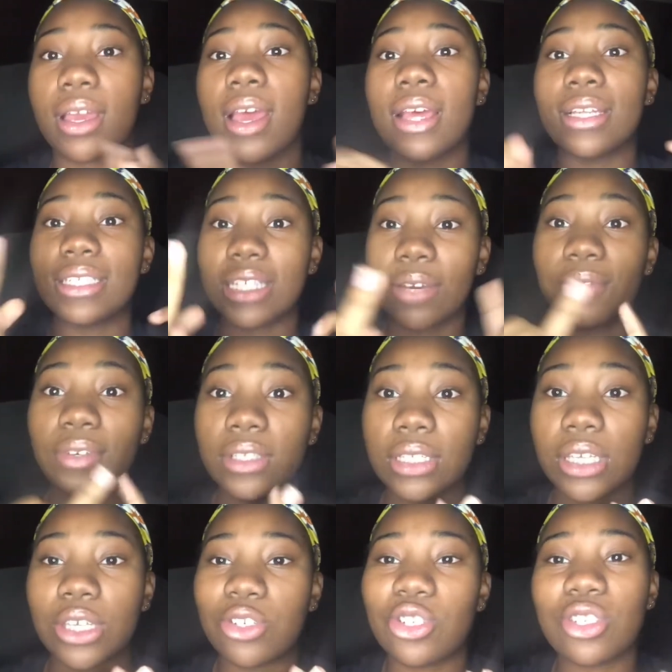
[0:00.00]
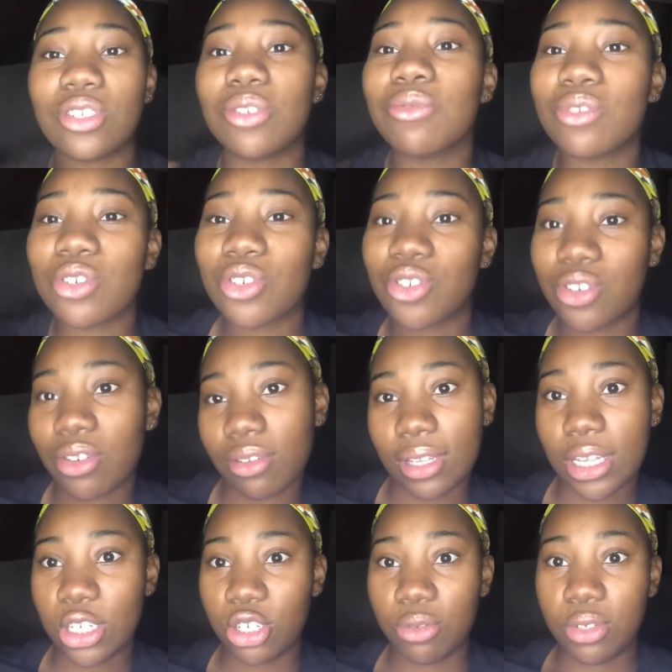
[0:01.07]
Definitely just use a shirt that
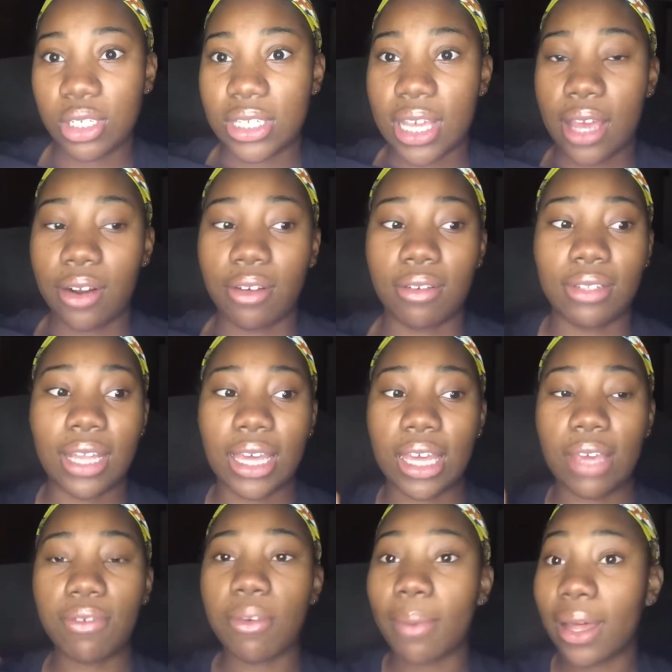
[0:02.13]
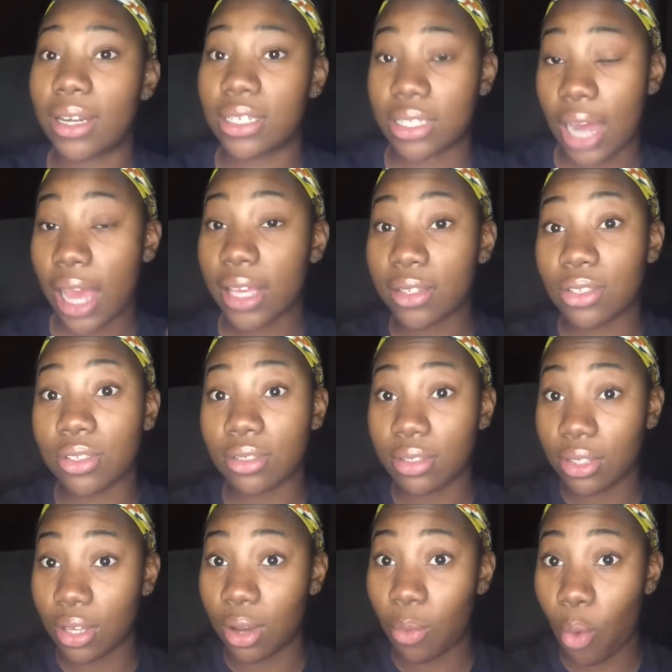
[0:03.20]
you just had on. Like, if you about to, I
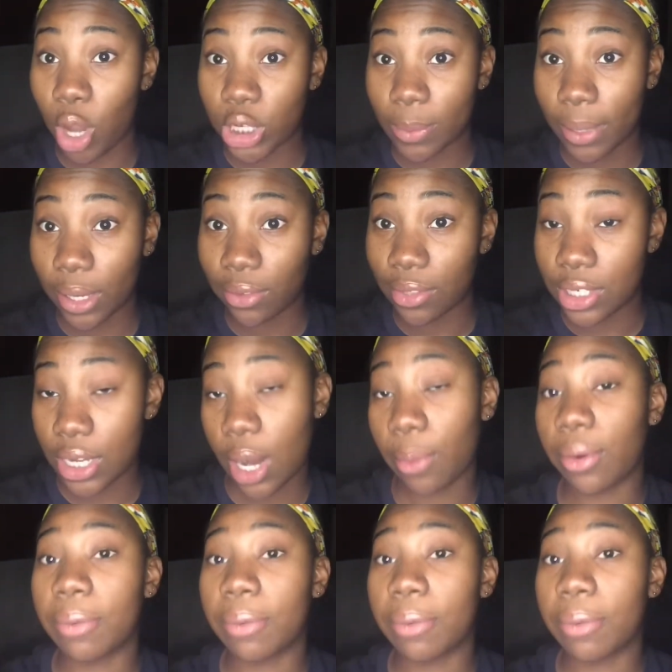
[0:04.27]
wash my hair in the shower.